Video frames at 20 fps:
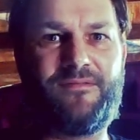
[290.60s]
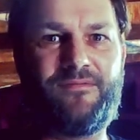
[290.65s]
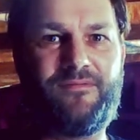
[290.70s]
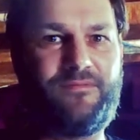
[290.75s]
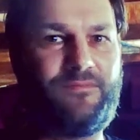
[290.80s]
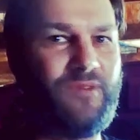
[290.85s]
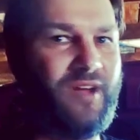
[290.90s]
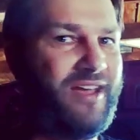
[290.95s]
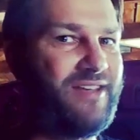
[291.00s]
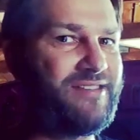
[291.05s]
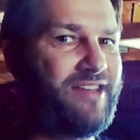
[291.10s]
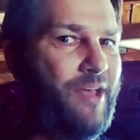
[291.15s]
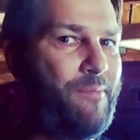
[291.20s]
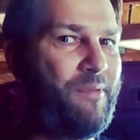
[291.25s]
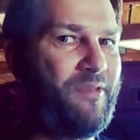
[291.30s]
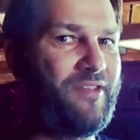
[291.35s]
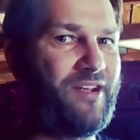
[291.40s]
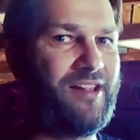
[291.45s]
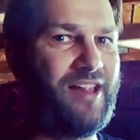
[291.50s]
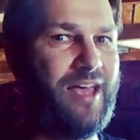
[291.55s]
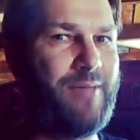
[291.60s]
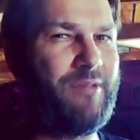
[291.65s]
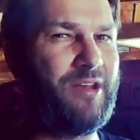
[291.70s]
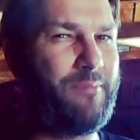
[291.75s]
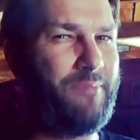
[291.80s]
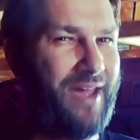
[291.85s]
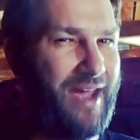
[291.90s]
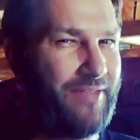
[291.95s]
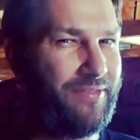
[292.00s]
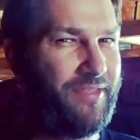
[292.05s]
why is helping the climate a
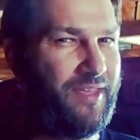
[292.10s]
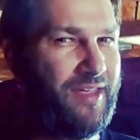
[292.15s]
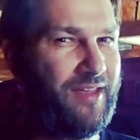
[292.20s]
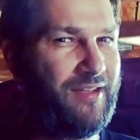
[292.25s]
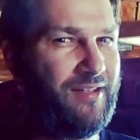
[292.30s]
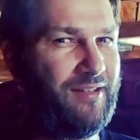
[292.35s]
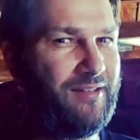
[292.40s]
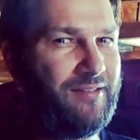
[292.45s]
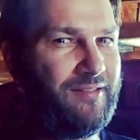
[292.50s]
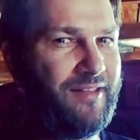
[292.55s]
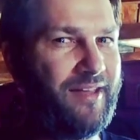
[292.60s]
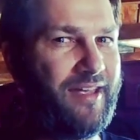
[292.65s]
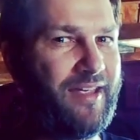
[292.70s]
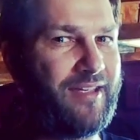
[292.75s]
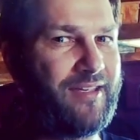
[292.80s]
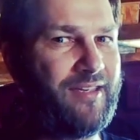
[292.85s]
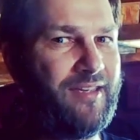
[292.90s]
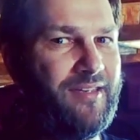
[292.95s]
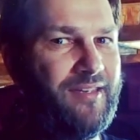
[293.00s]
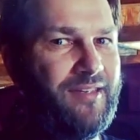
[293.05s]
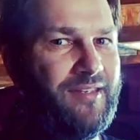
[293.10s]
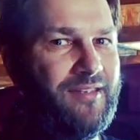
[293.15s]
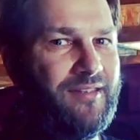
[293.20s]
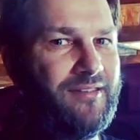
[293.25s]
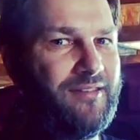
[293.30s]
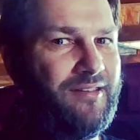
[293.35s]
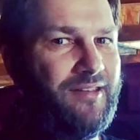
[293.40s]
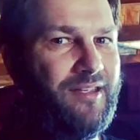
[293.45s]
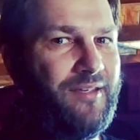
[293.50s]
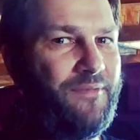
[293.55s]
bad thing? Like,
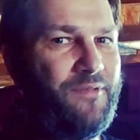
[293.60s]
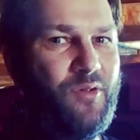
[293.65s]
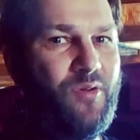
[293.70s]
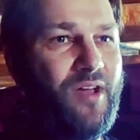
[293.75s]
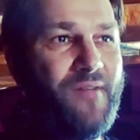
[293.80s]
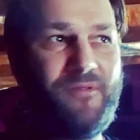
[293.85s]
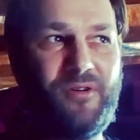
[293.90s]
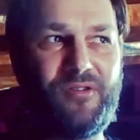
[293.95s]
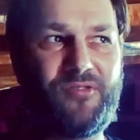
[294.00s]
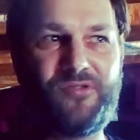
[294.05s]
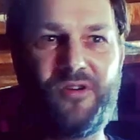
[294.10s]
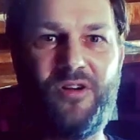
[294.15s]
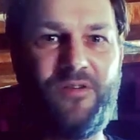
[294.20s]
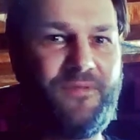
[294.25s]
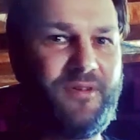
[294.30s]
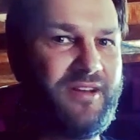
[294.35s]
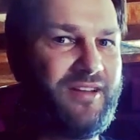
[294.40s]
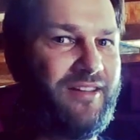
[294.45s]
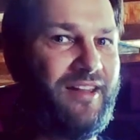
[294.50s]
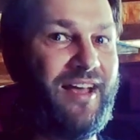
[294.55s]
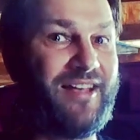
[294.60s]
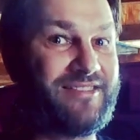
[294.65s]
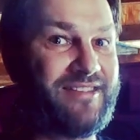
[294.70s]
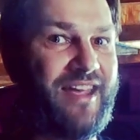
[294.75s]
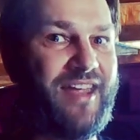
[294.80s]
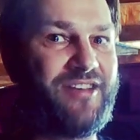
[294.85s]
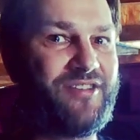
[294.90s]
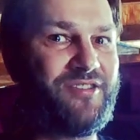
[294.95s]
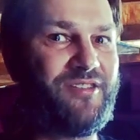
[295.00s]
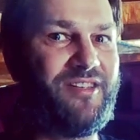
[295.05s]
if you ever drove into Los
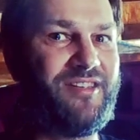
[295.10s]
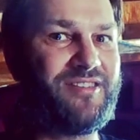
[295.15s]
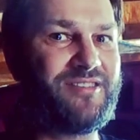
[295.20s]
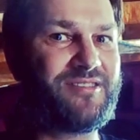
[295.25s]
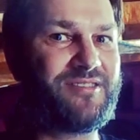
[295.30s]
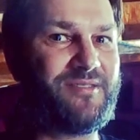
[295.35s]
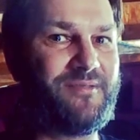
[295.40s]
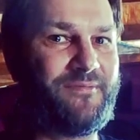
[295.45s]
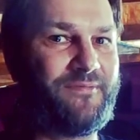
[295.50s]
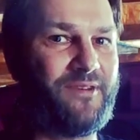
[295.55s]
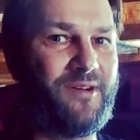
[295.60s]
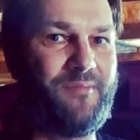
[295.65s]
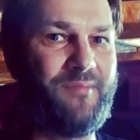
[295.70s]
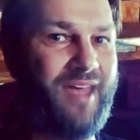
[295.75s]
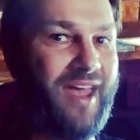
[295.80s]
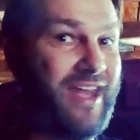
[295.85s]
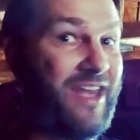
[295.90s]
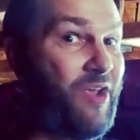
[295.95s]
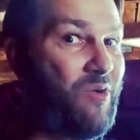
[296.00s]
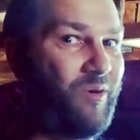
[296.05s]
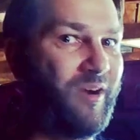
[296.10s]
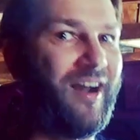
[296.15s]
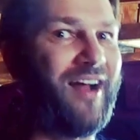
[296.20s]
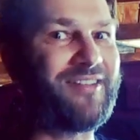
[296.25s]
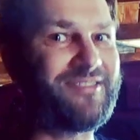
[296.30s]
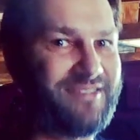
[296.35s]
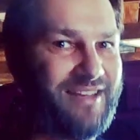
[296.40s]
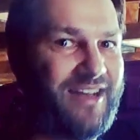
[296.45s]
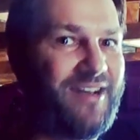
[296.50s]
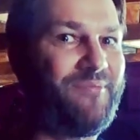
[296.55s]
Angeles from anywhere
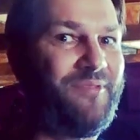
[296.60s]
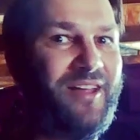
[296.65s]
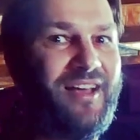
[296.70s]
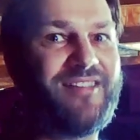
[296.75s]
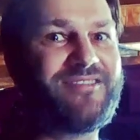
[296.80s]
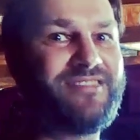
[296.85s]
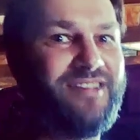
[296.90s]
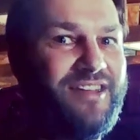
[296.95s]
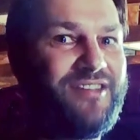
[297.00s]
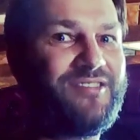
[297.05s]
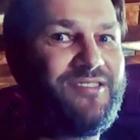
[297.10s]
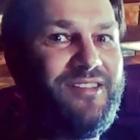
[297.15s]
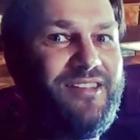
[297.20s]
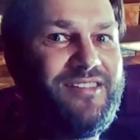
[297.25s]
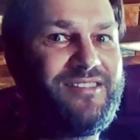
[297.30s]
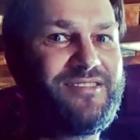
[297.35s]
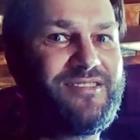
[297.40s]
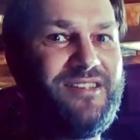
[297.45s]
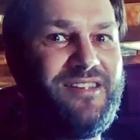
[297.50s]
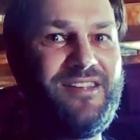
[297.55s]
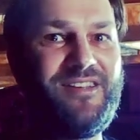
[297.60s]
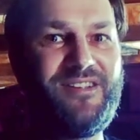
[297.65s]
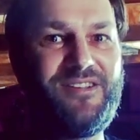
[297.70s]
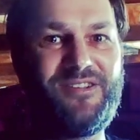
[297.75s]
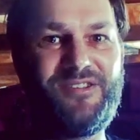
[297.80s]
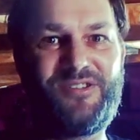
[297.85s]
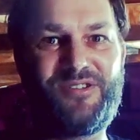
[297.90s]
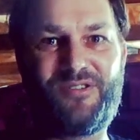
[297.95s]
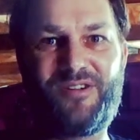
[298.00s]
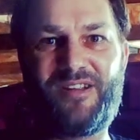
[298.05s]
outside of Los Angeles
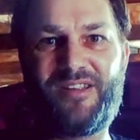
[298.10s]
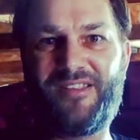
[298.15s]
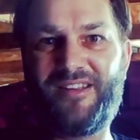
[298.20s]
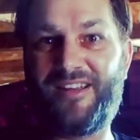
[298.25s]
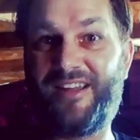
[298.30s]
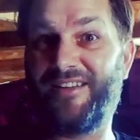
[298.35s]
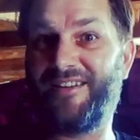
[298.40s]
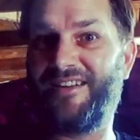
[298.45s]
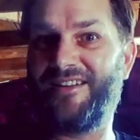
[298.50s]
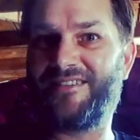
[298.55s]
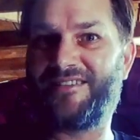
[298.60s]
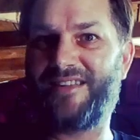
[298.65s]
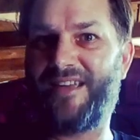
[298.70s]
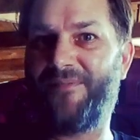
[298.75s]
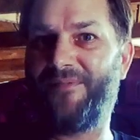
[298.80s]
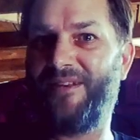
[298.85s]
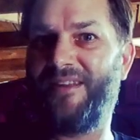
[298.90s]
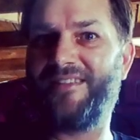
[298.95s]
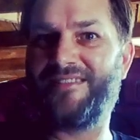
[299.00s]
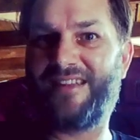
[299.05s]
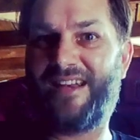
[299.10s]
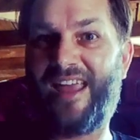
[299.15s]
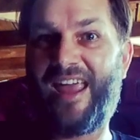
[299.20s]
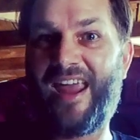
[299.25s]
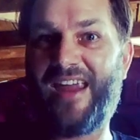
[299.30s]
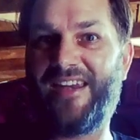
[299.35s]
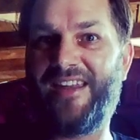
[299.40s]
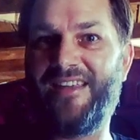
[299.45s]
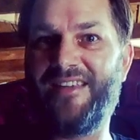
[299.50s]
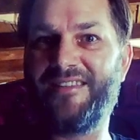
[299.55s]
during the 1970s and
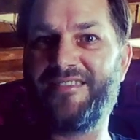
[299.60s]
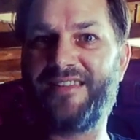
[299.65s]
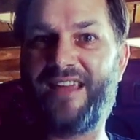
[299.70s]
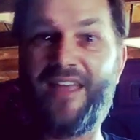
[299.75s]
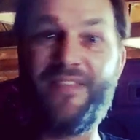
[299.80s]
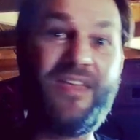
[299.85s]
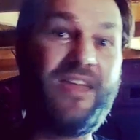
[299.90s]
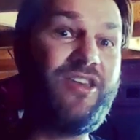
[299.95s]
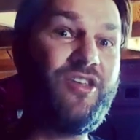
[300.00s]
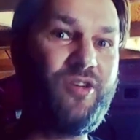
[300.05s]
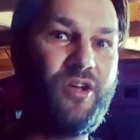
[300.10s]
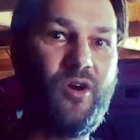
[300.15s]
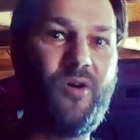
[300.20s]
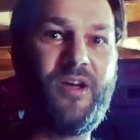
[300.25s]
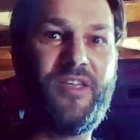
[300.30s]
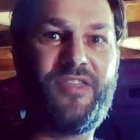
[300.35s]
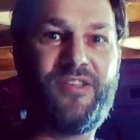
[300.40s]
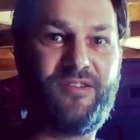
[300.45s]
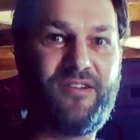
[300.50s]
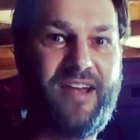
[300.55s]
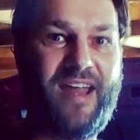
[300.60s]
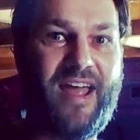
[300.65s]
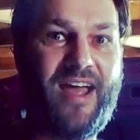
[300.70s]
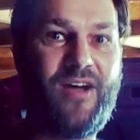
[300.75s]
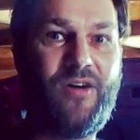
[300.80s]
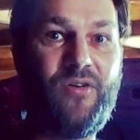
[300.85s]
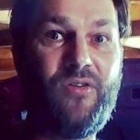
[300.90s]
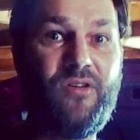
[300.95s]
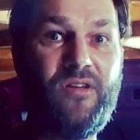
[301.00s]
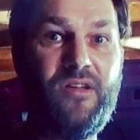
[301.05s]
80s, and then you go in there
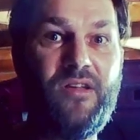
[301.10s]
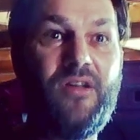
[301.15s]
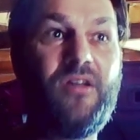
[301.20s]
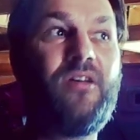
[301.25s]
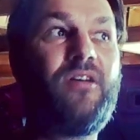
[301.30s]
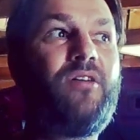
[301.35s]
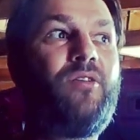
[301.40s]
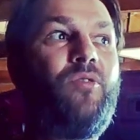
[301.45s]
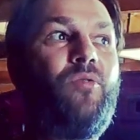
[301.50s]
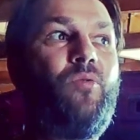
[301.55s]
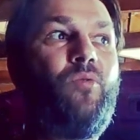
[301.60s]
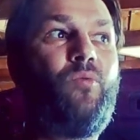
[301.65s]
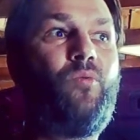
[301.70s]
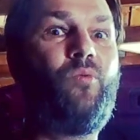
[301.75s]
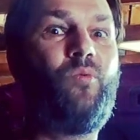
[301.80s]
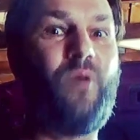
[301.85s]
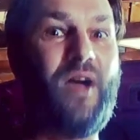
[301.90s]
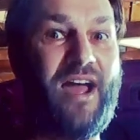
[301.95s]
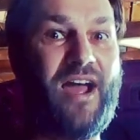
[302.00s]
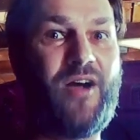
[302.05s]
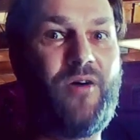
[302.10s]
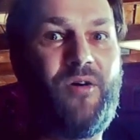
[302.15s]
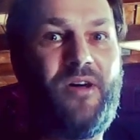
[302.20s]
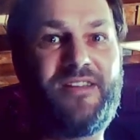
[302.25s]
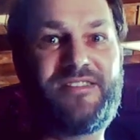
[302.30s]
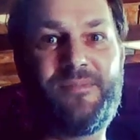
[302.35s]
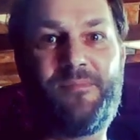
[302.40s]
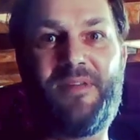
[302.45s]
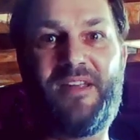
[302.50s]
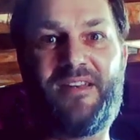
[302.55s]
now, wow,
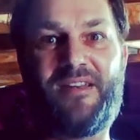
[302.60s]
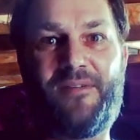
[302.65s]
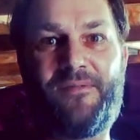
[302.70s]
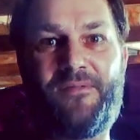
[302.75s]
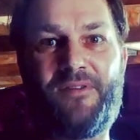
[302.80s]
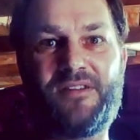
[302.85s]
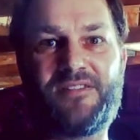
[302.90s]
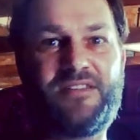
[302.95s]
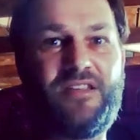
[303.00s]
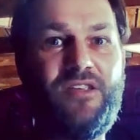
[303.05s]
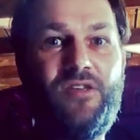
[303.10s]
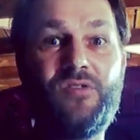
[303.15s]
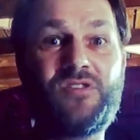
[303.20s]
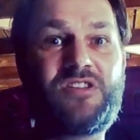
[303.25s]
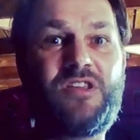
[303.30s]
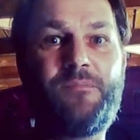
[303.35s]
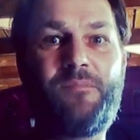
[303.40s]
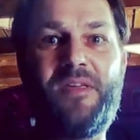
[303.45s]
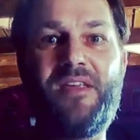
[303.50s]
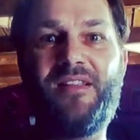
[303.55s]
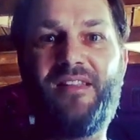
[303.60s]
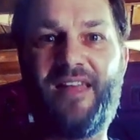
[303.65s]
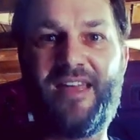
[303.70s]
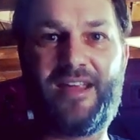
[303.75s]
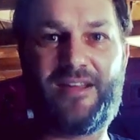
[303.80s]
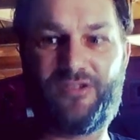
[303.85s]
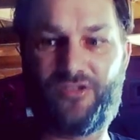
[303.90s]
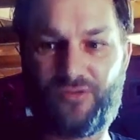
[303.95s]
it's a big difference. It used to be like